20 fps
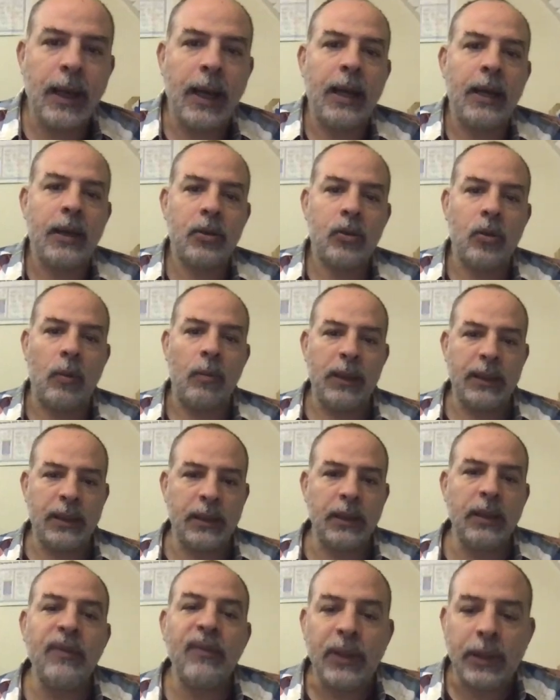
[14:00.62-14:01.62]
are
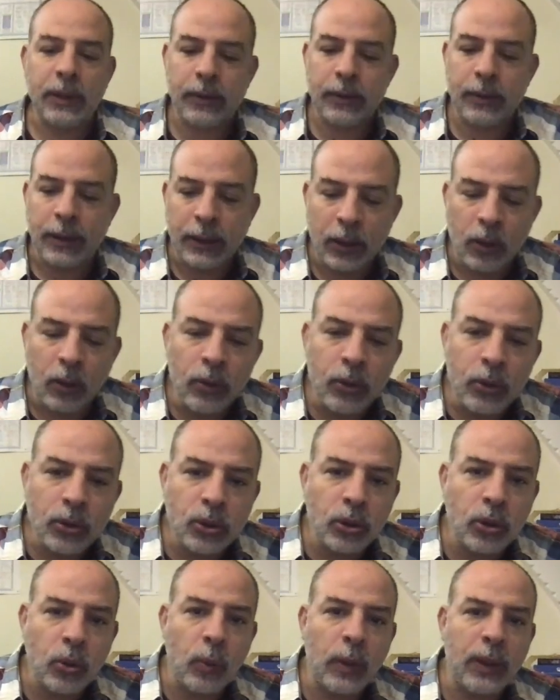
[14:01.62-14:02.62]
completely different. I'm going to
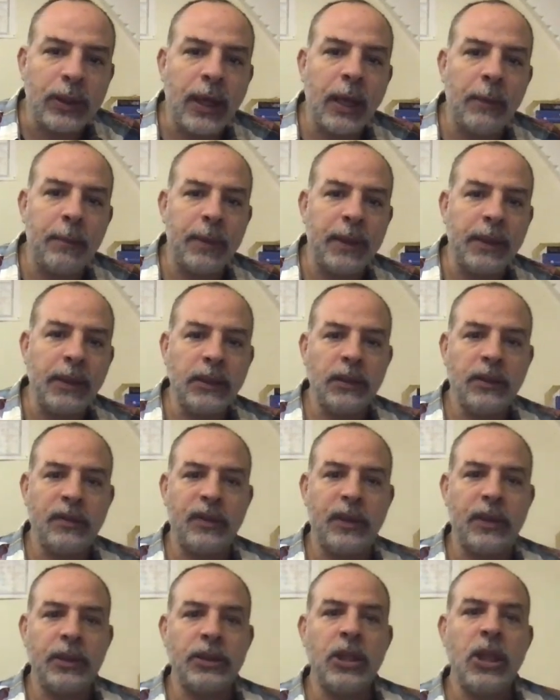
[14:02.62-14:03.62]
show you what happens
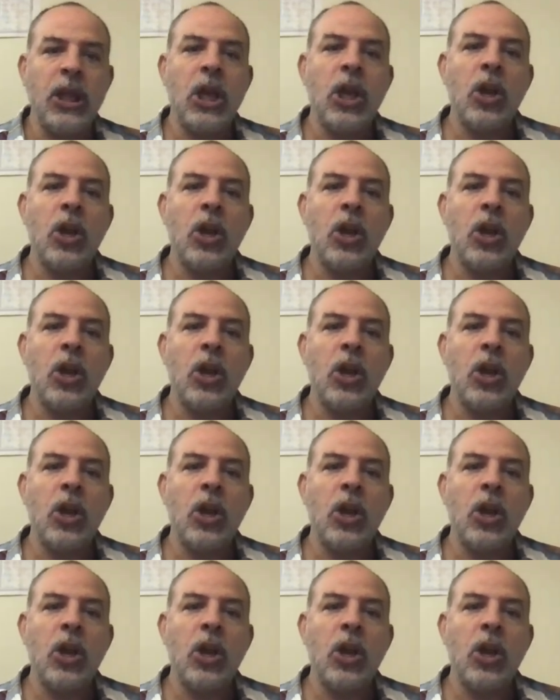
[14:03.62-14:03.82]
first